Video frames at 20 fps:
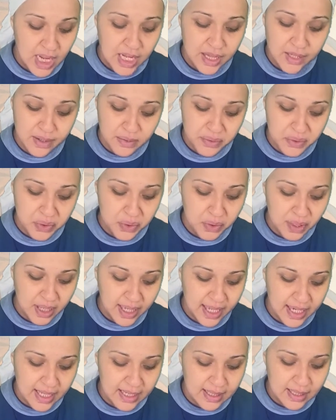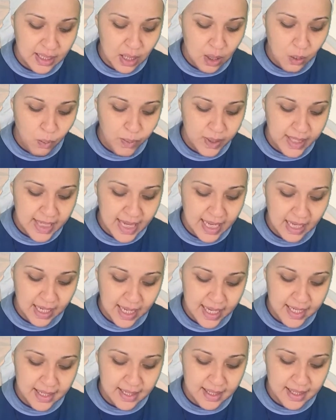The true light, which
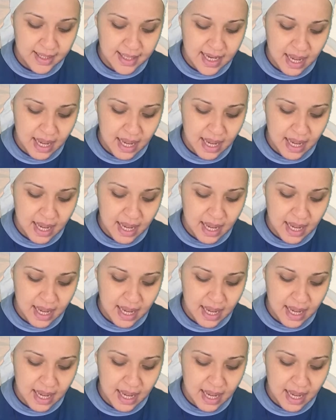enlightens